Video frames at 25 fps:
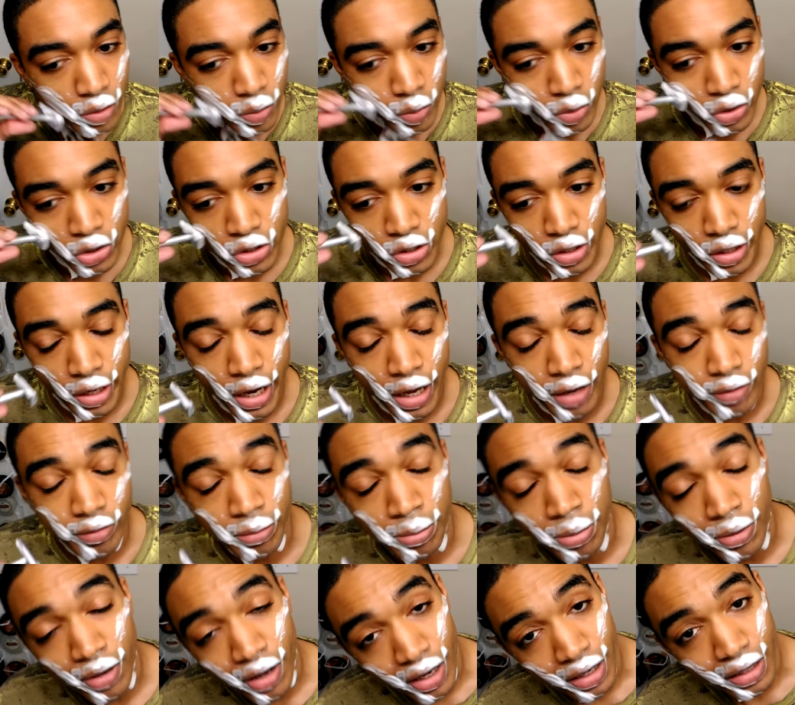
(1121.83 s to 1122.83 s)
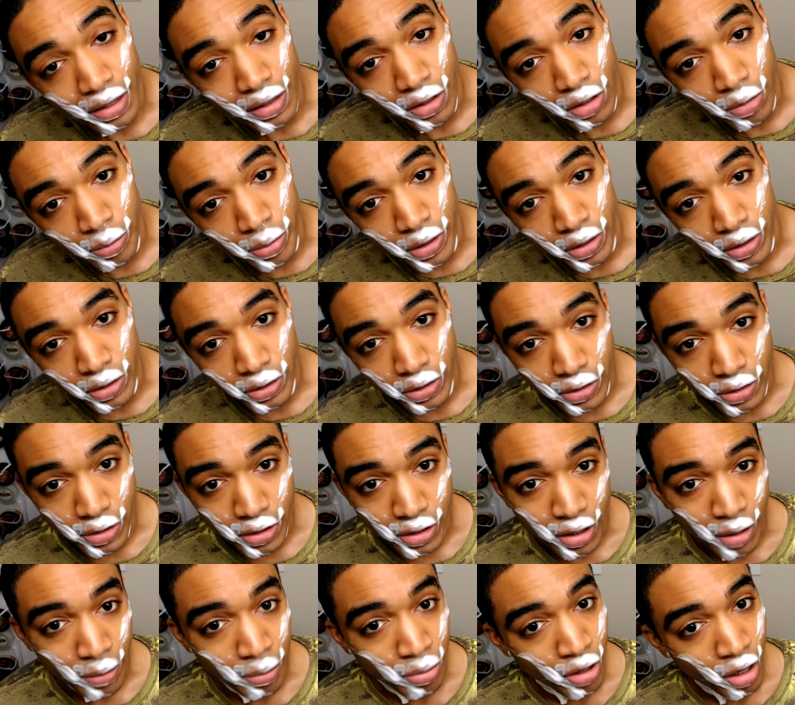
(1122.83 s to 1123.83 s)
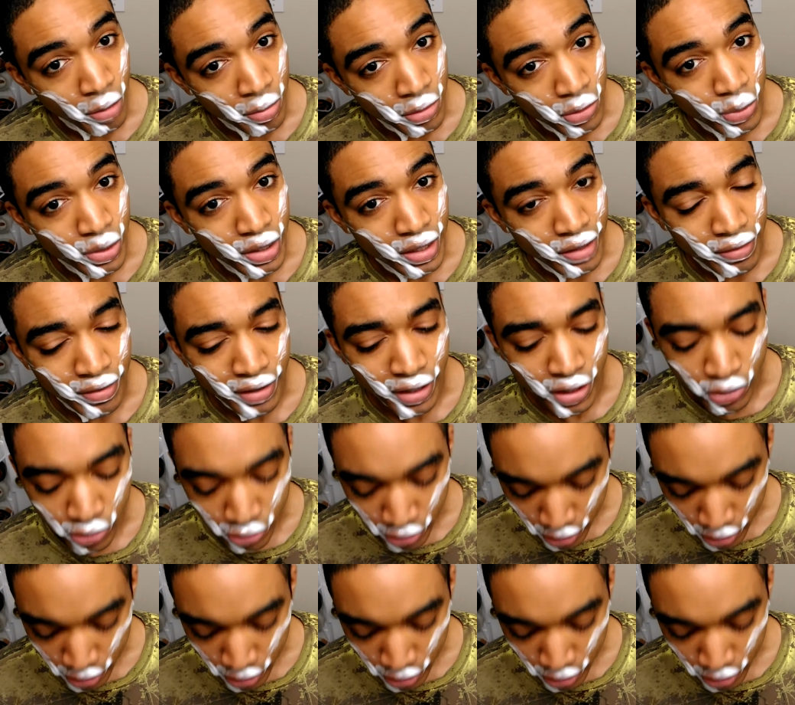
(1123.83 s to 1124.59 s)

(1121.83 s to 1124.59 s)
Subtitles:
Wish they had replied a little bit earlier. I probably wouldn't have had